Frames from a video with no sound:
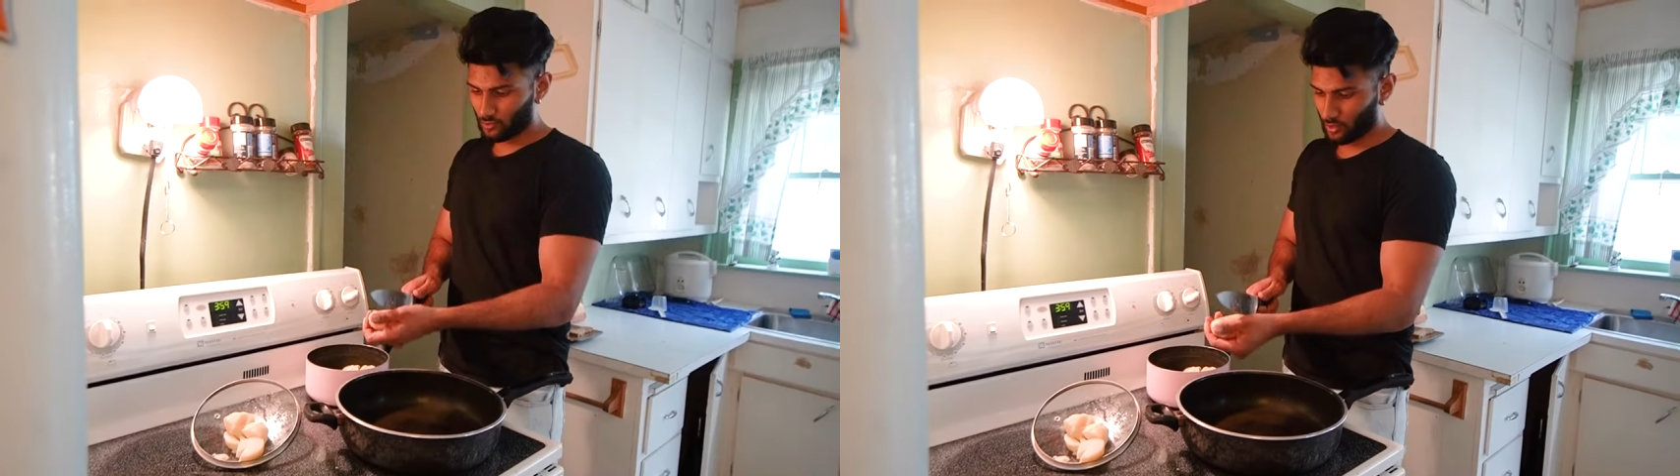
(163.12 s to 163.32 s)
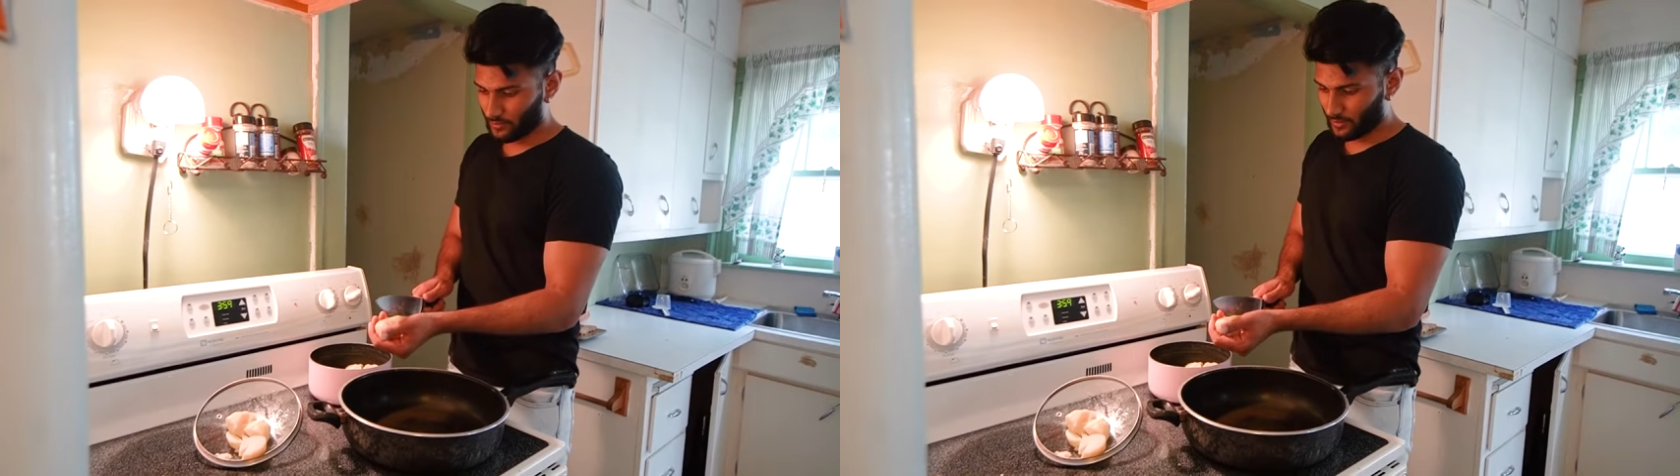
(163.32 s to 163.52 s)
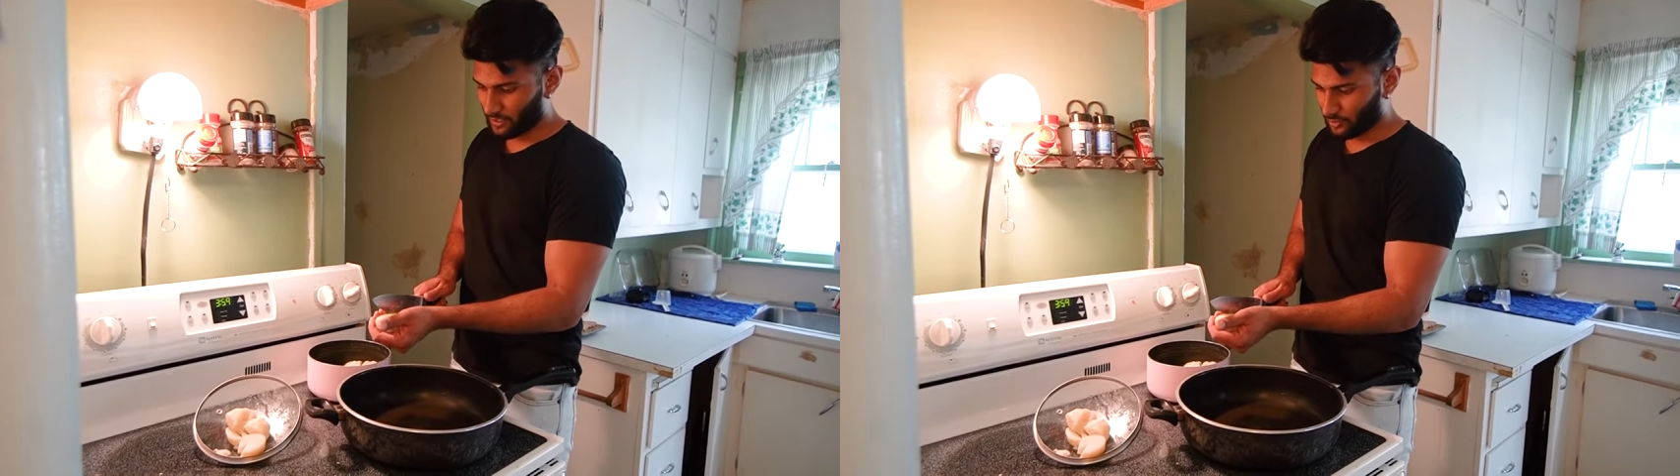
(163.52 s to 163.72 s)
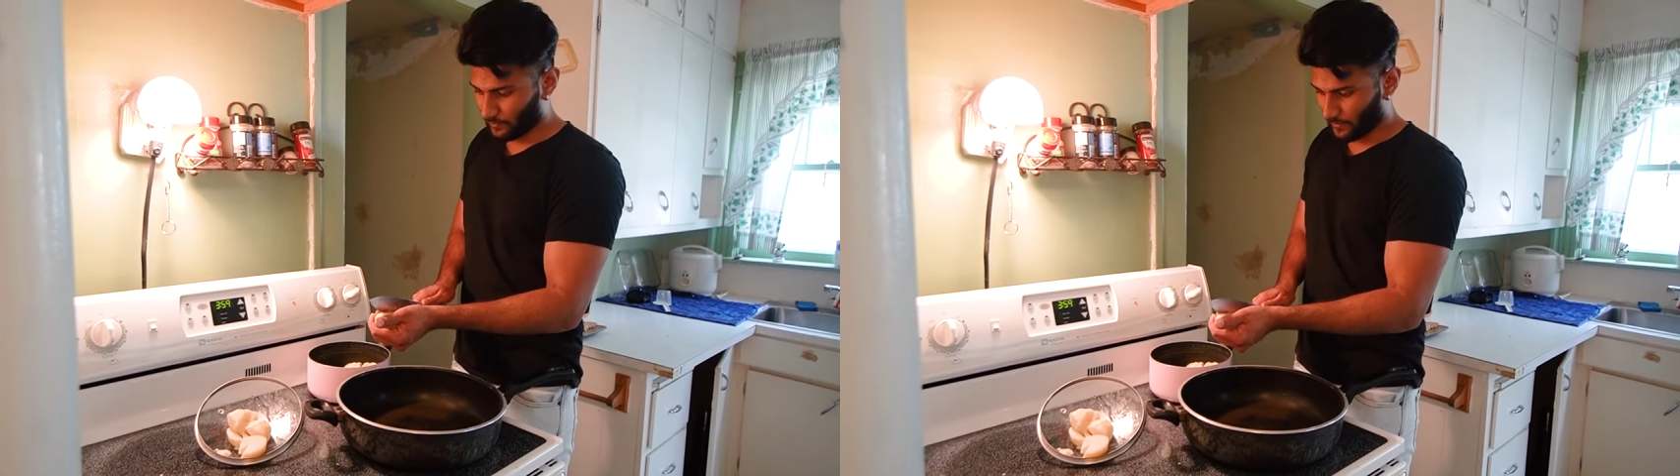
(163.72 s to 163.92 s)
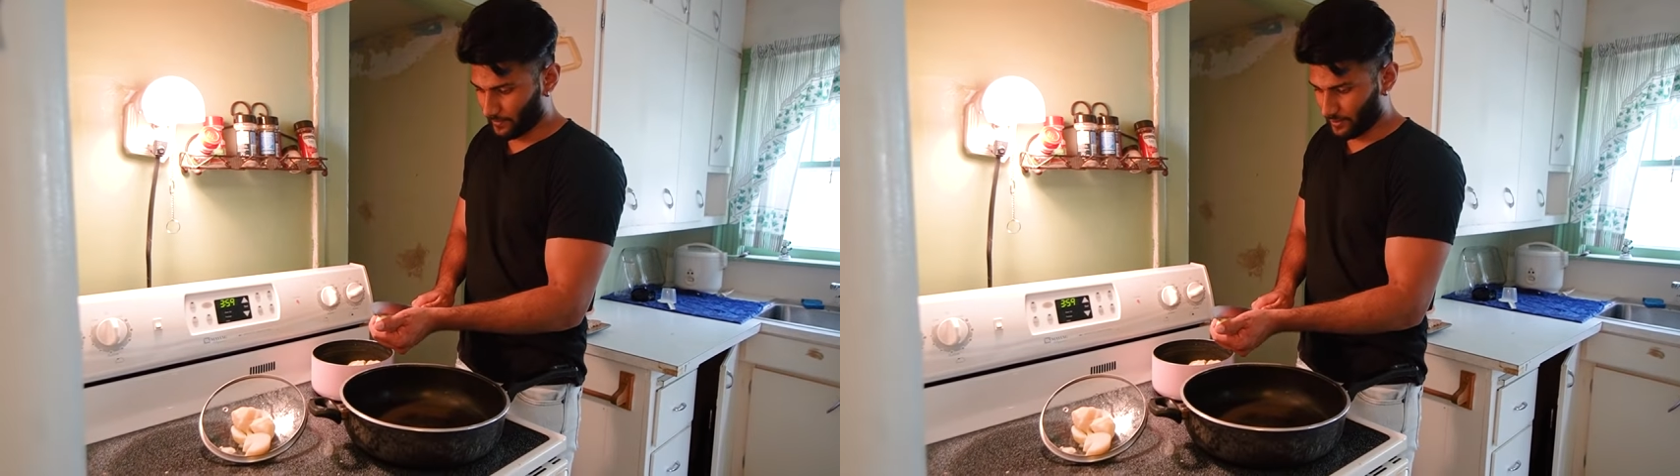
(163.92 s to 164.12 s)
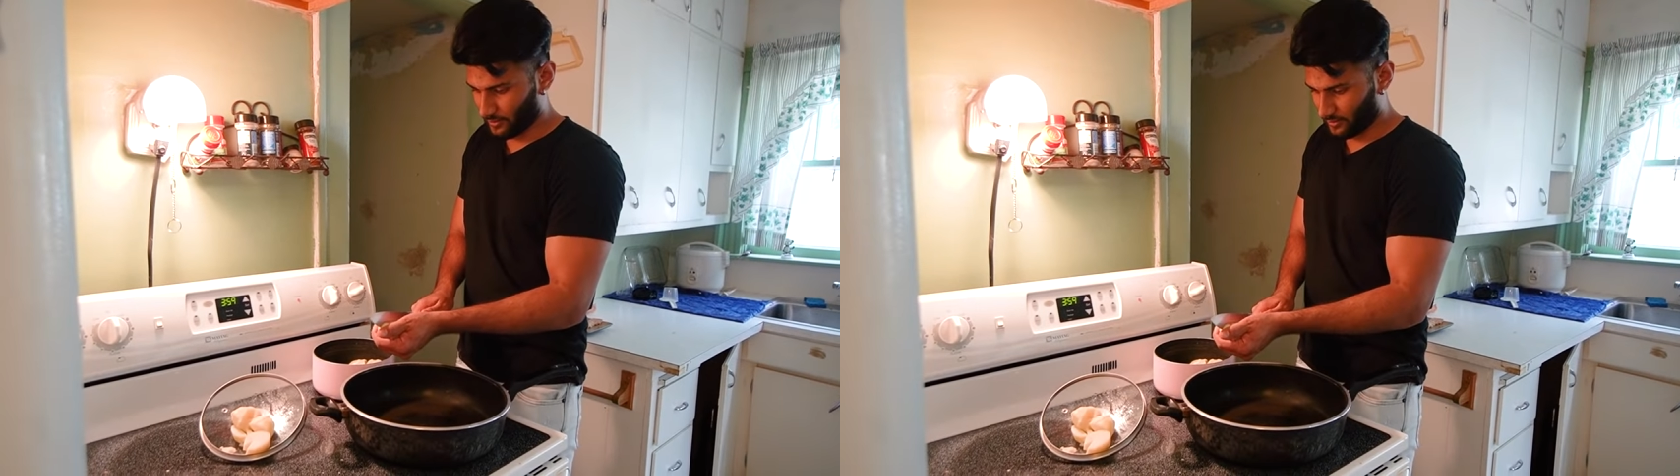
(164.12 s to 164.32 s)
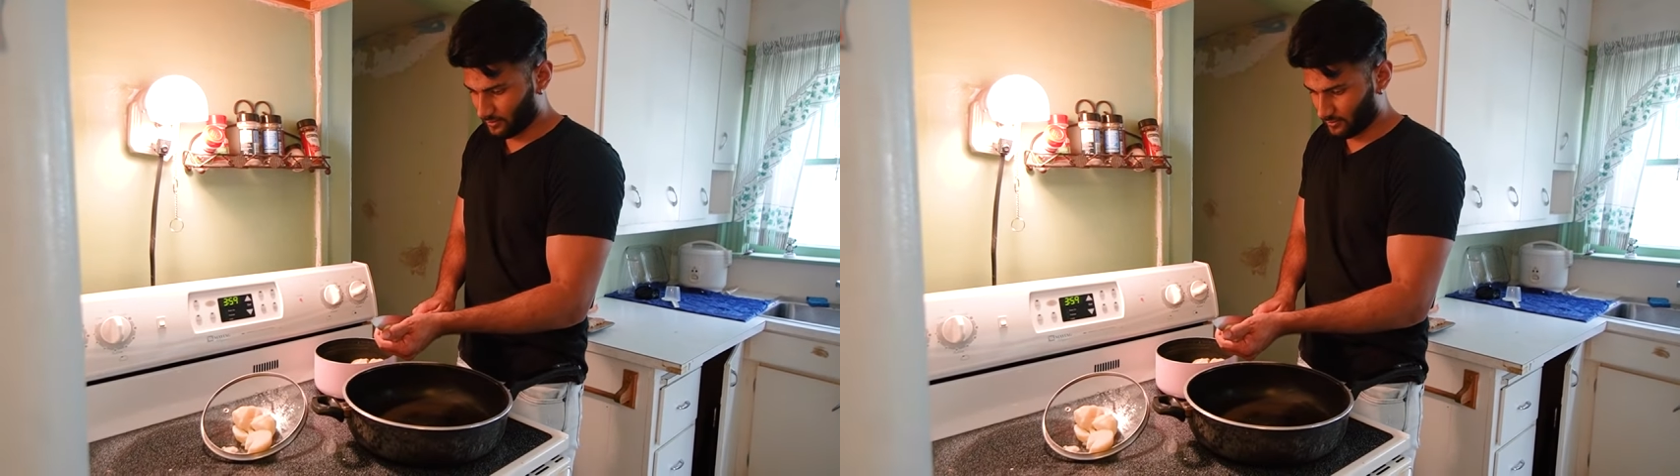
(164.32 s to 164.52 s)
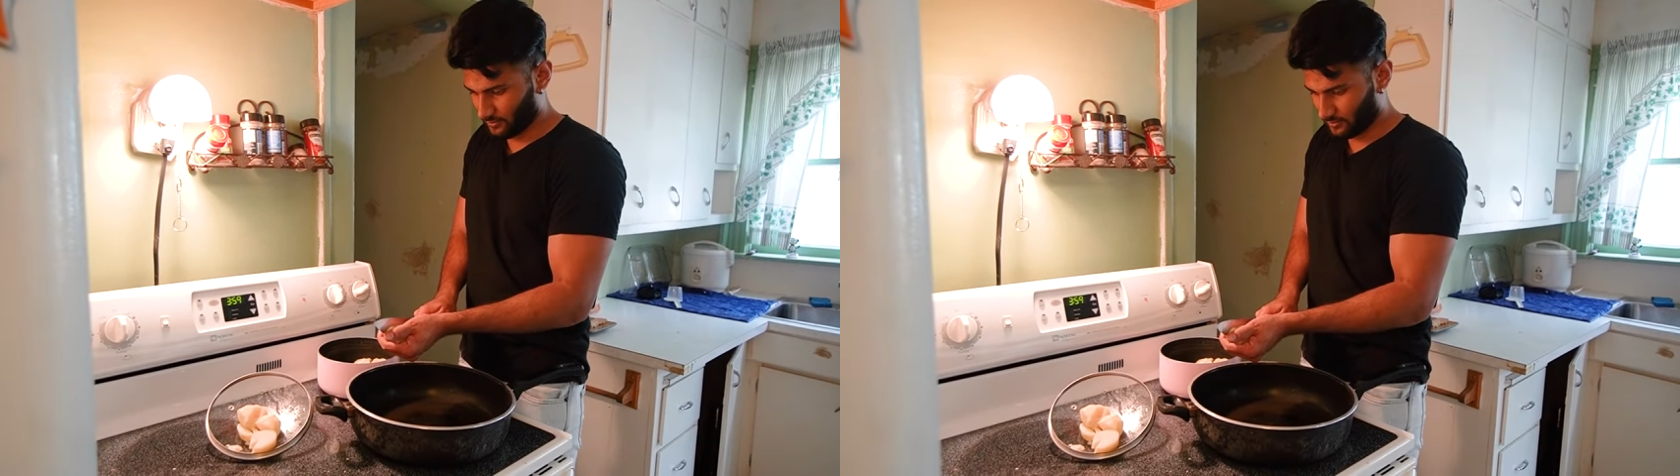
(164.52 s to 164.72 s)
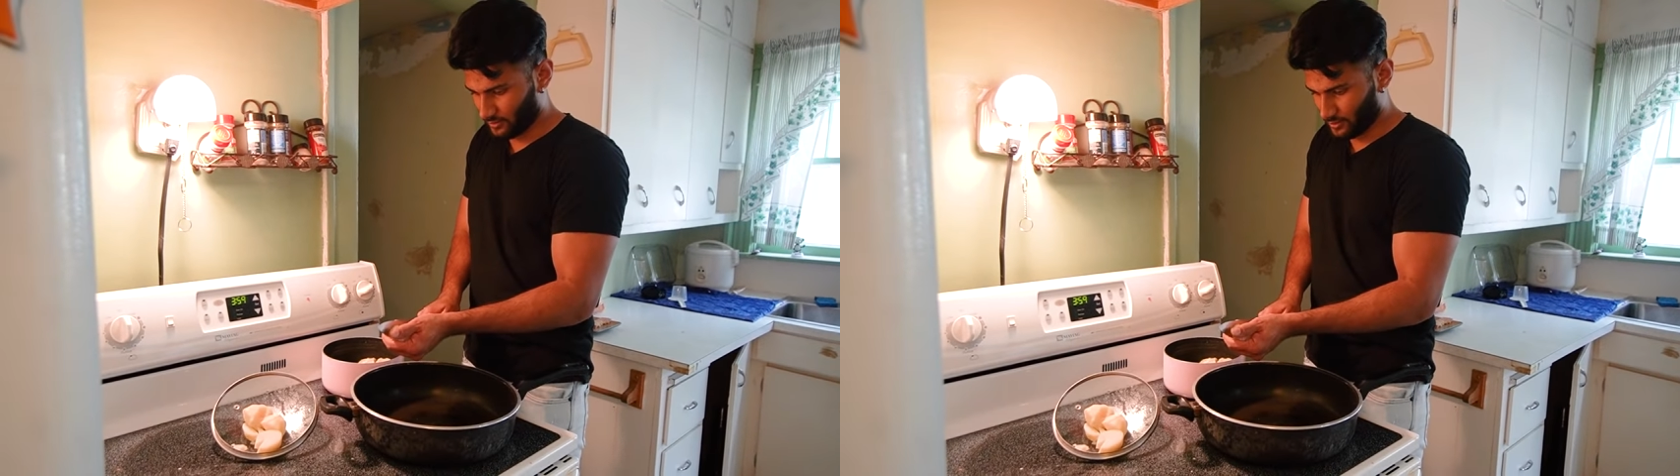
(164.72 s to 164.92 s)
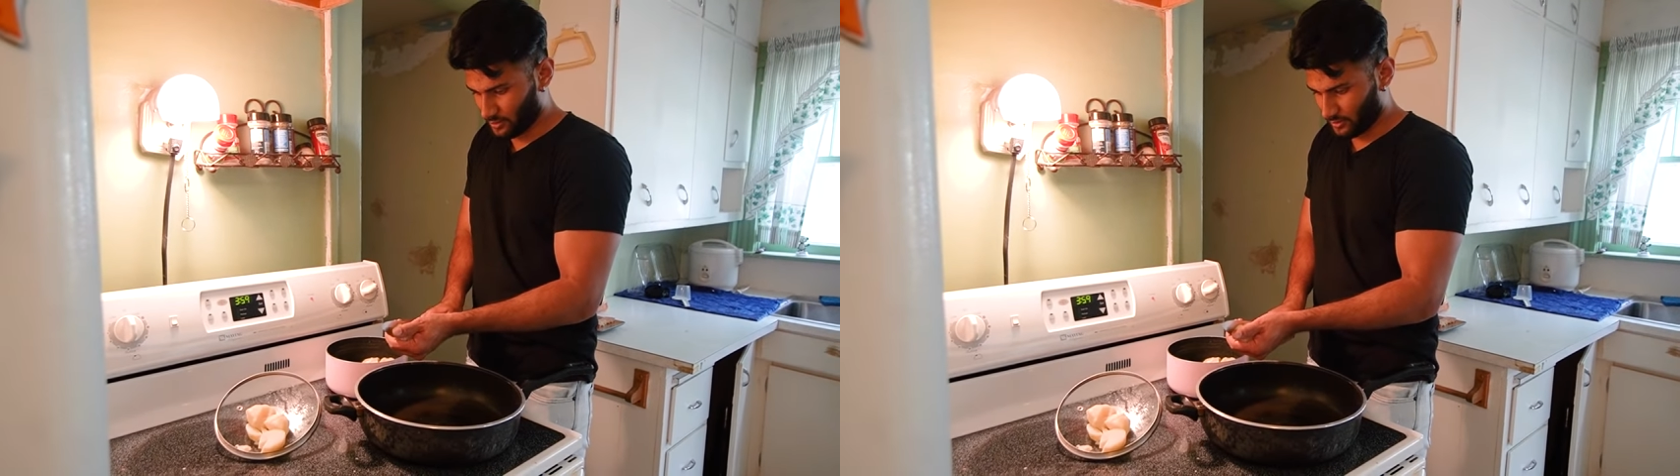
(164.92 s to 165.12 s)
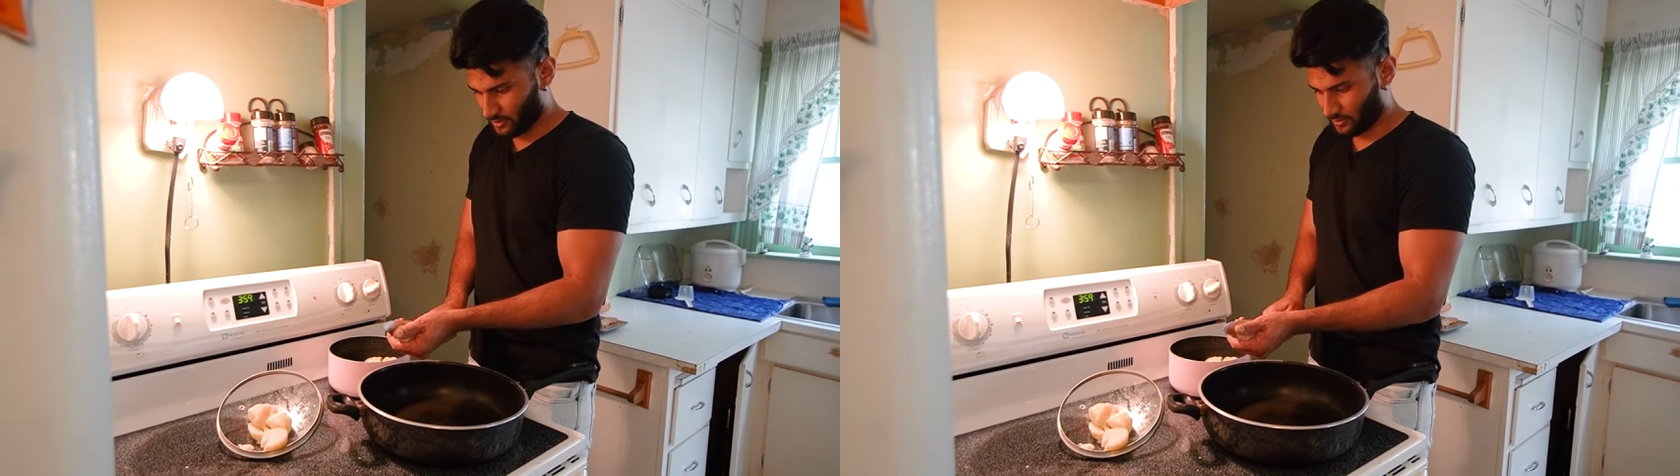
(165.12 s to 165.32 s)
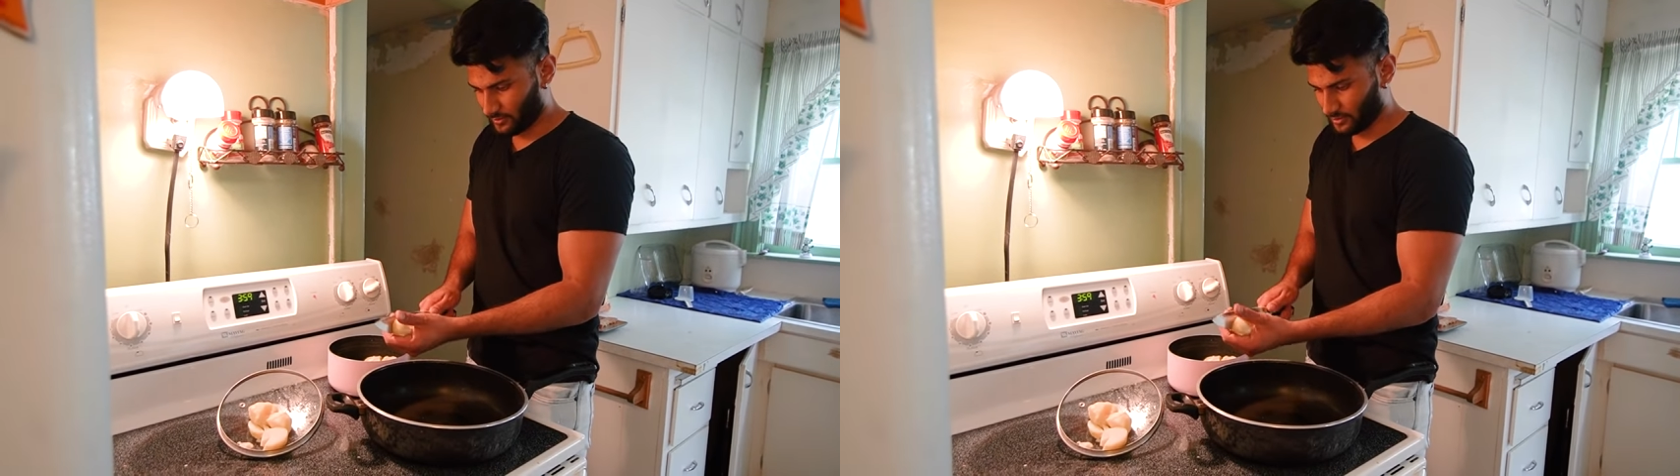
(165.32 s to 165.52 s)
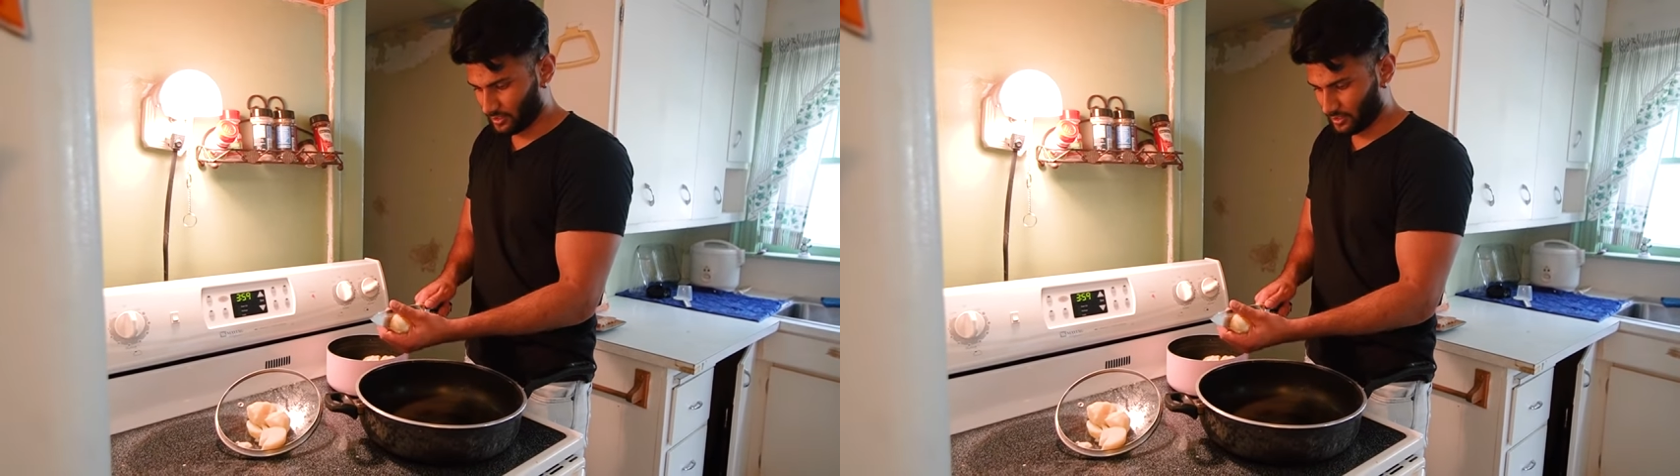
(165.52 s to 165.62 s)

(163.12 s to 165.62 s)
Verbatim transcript: I need to prepare the